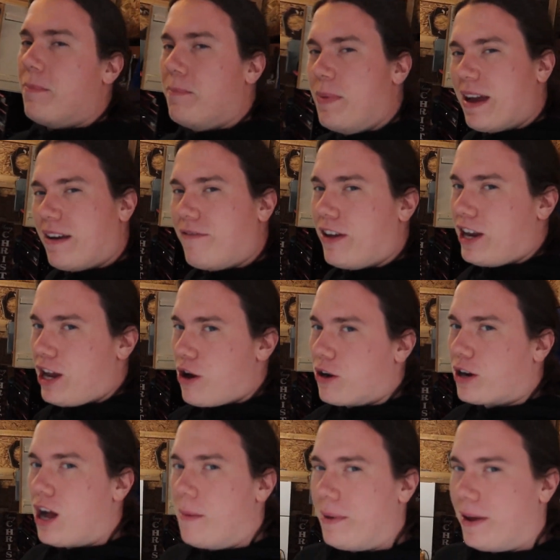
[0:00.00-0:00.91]
Big
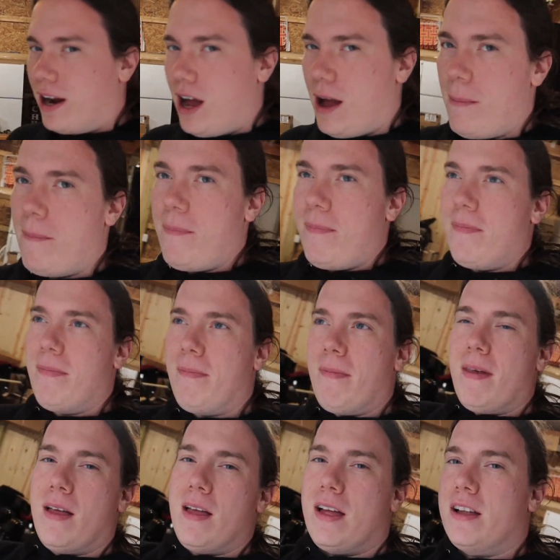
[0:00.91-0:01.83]
video coming up.
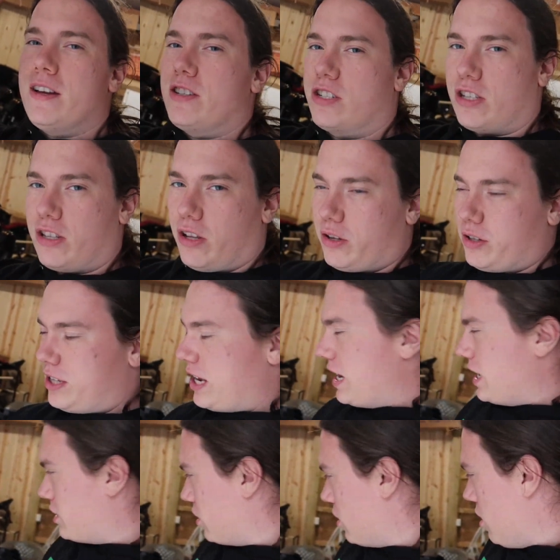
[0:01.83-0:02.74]
Just a little
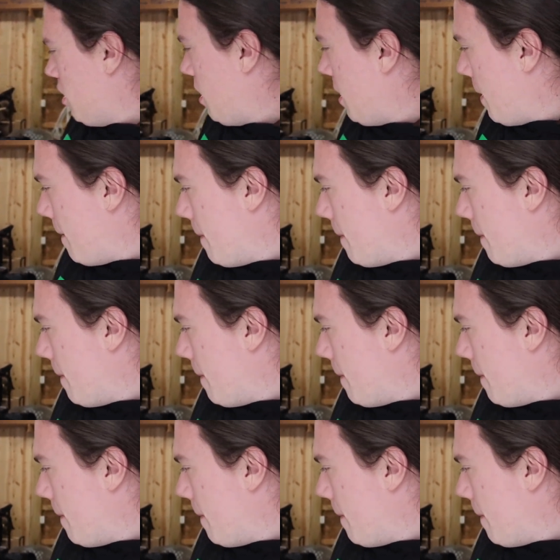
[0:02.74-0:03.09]
teaser.